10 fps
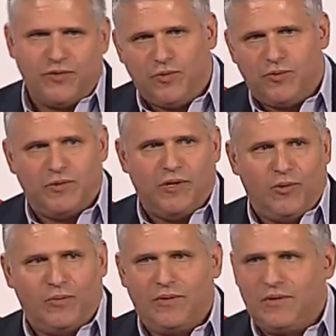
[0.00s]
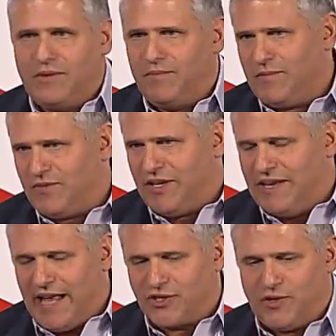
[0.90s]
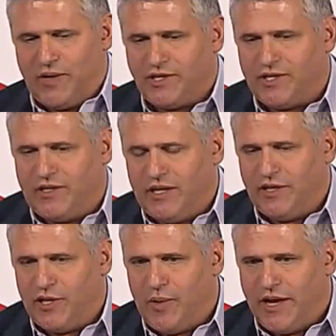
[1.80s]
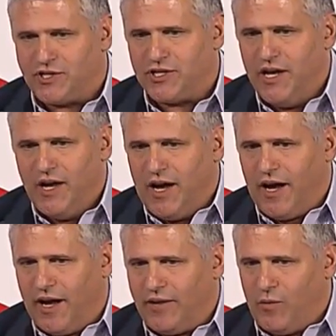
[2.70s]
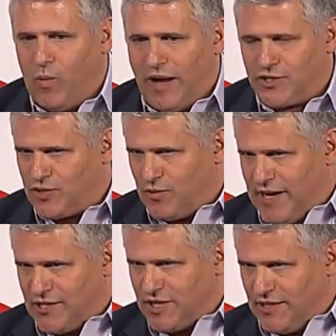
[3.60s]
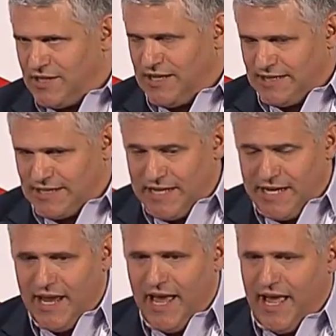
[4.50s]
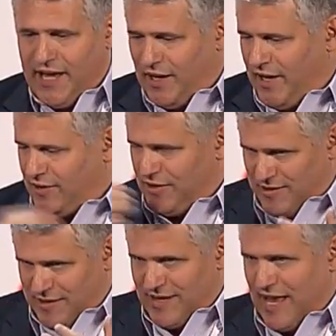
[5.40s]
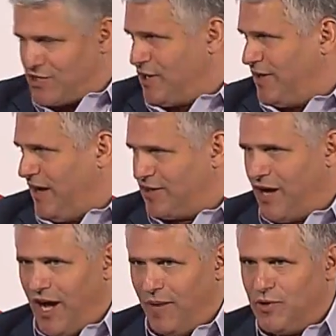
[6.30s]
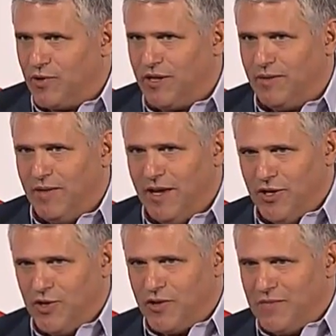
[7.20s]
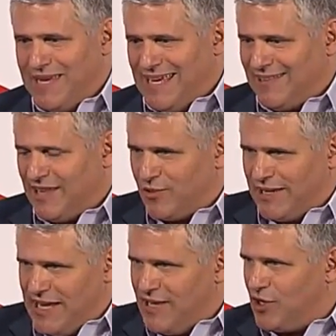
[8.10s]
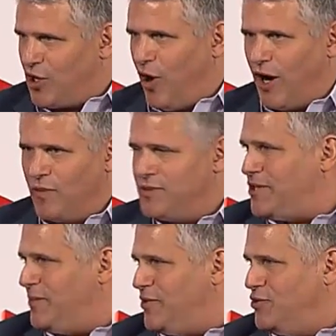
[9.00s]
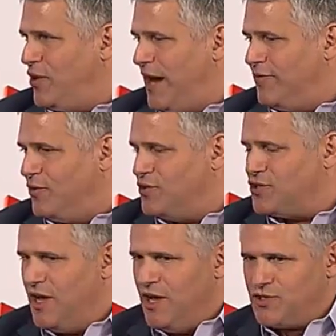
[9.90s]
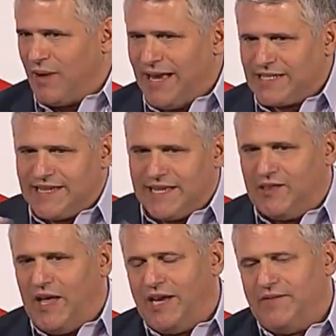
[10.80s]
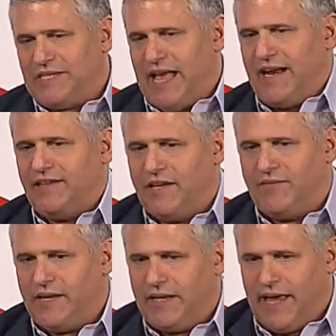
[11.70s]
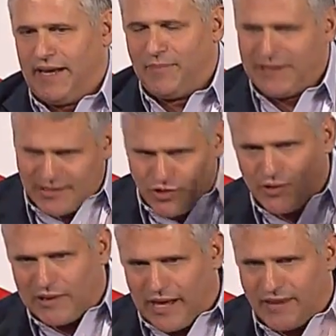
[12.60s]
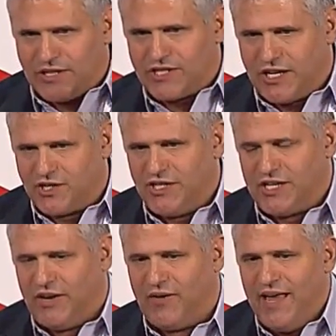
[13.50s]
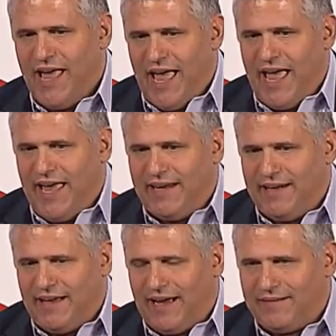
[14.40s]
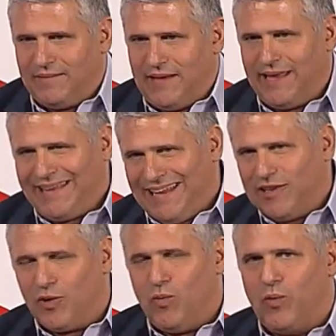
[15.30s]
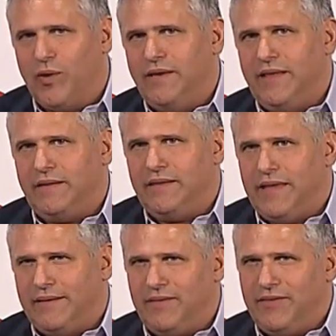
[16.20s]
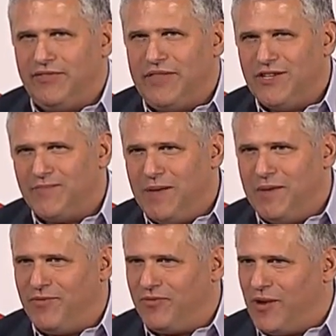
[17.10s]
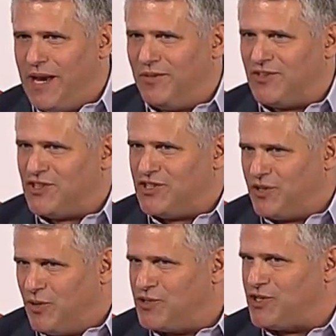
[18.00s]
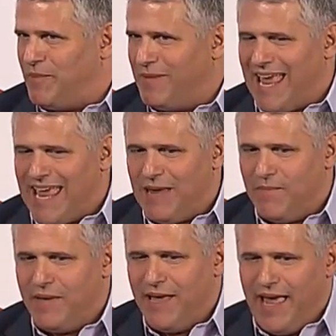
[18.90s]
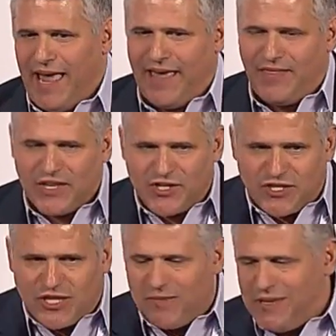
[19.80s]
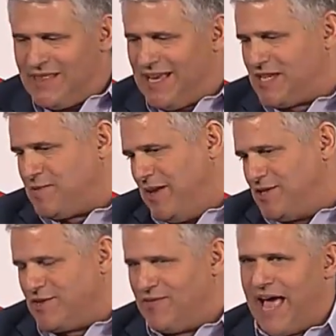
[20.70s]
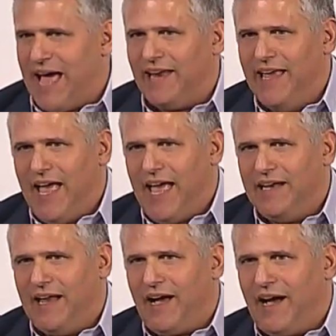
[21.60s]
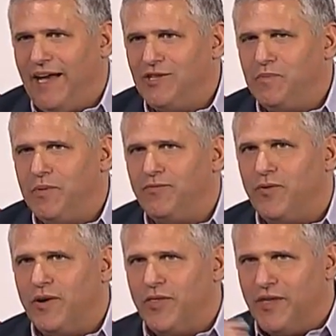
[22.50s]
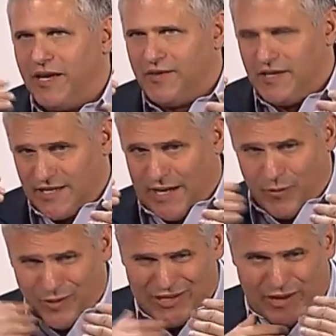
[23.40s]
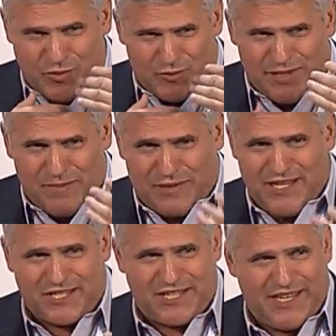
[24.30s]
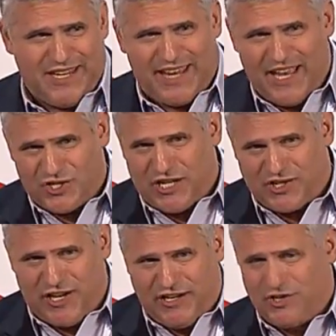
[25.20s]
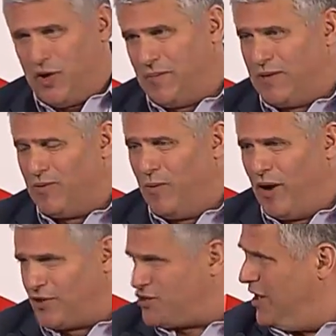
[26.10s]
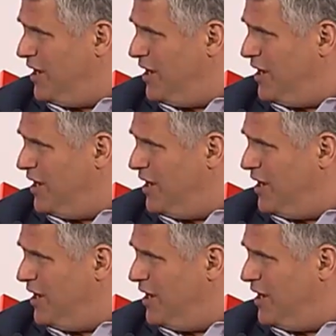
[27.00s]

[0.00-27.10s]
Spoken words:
you, have seen NASCAR race in the U.S., you watch the race on TNT, and on NASCAR.com, you can be literally in the car with some of the drivers. So I actually think a lot of it's additive, and I've been listening to a lot of the sessions here, and I get a little worried that things may be framed as a zero-sum game, and this is going to be the expense of that. And I prefer to think of this, and I was really pleased to see Nikesh yesterday in his opening remarks